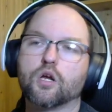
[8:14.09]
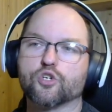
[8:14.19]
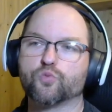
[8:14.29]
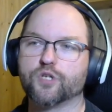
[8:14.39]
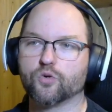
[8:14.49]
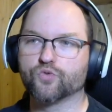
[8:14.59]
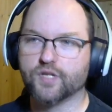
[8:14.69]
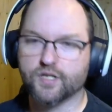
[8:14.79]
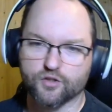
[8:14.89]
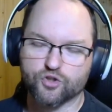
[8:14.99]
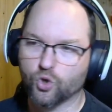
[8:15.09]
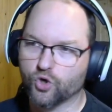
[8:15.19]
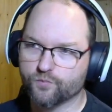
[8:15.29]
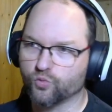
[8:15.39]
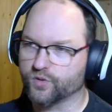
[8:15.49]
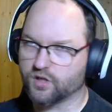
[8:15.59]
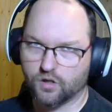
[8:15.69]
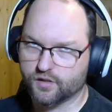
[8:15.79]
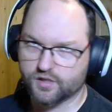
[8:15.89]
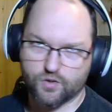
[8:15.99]
because we don't need the totem with
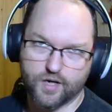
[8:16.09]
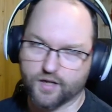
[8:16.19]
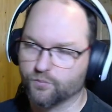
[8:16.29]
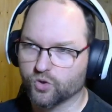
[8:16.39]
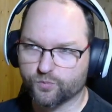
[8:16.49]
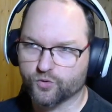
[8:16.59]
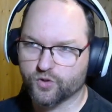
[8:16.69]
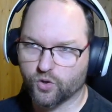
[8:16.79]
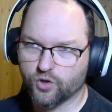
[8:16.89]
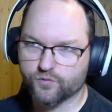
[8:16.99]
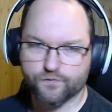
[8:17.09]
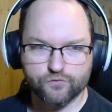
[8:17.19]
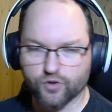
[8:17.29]
Culling Strike and multiple totems